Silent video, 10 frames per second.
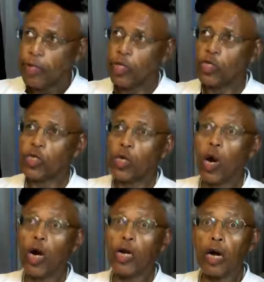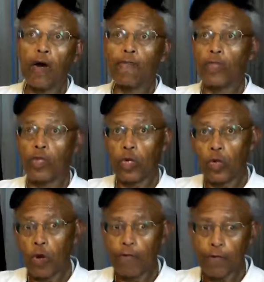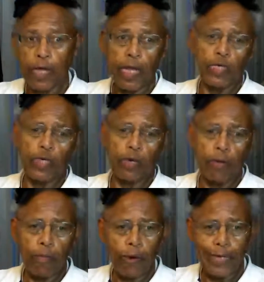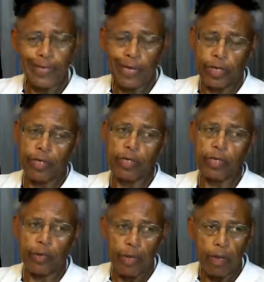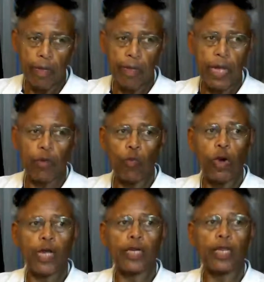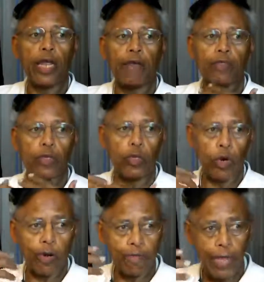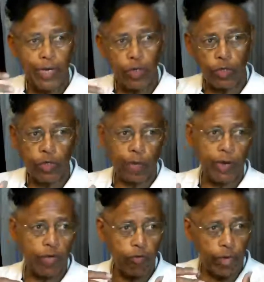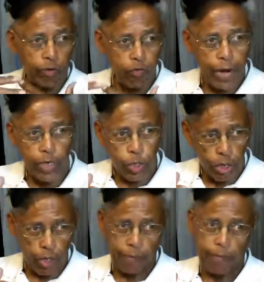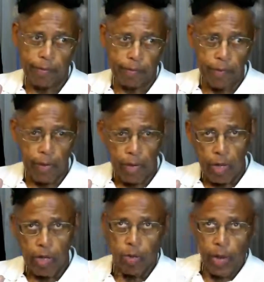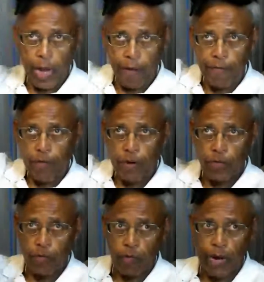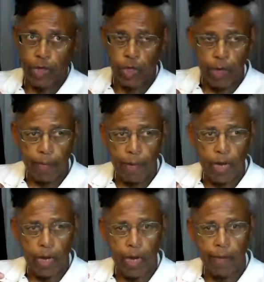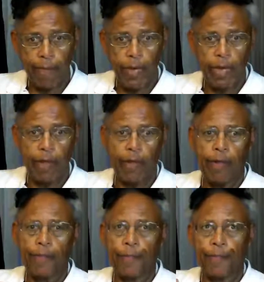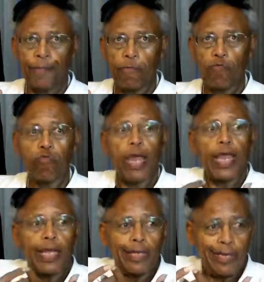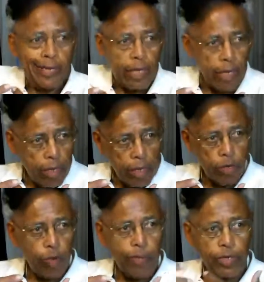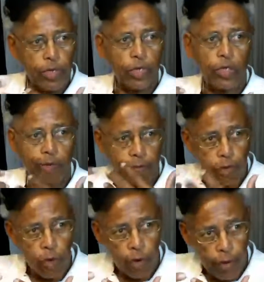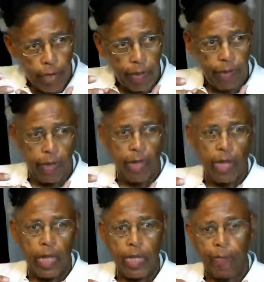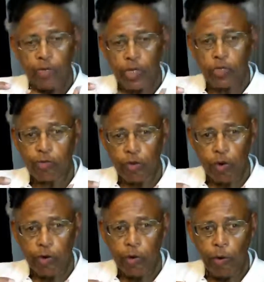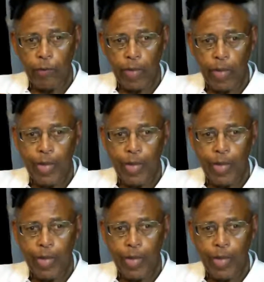the start of the glorification process. Then we'll have the glory of angels, talking about the resurrection. Okay. After resurrection, men are going to be raised to a position of glory. And a position of glory will be,